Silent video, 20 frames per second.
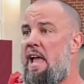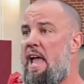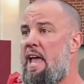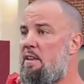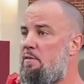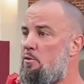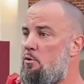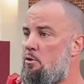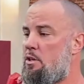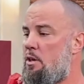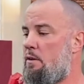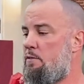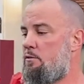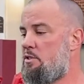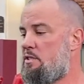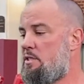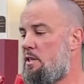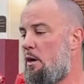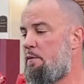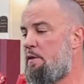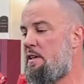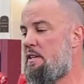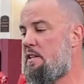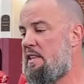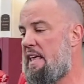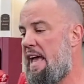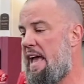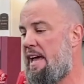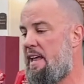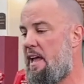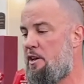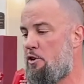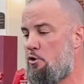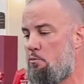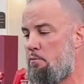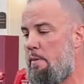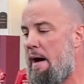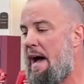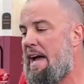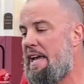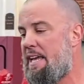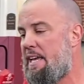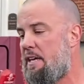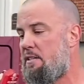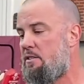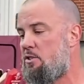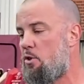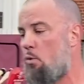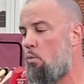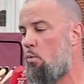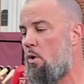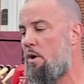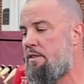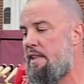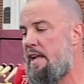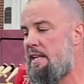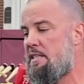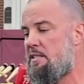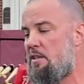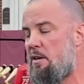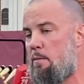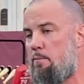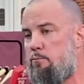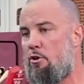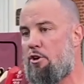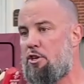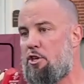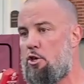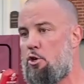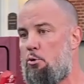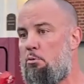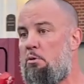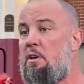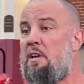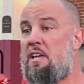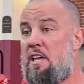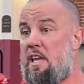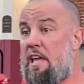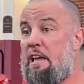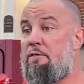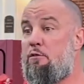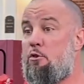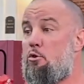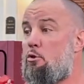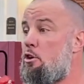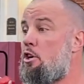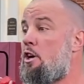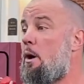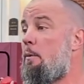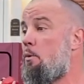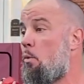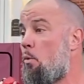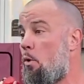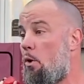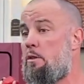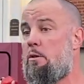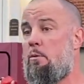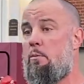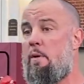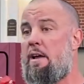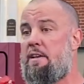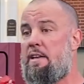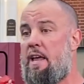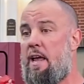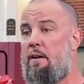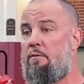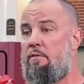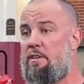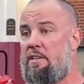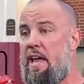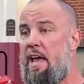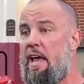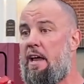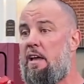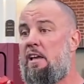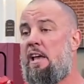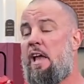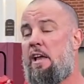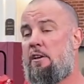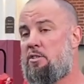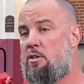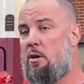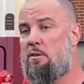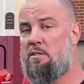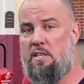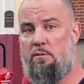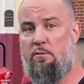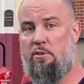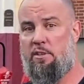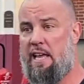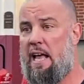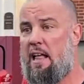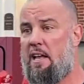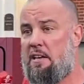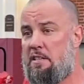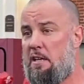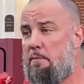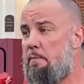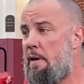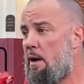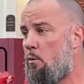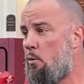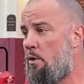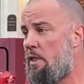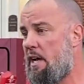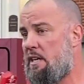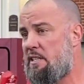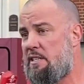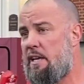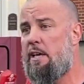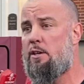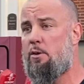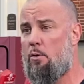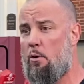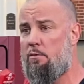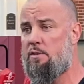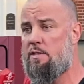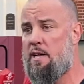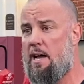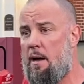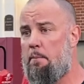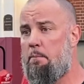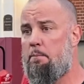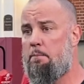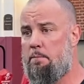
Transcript: And if you give yourself into that and you buy into what that's going to bring you, if you can come to work the right day every day, you start seeing a guy like D-Mac where that can take you over time.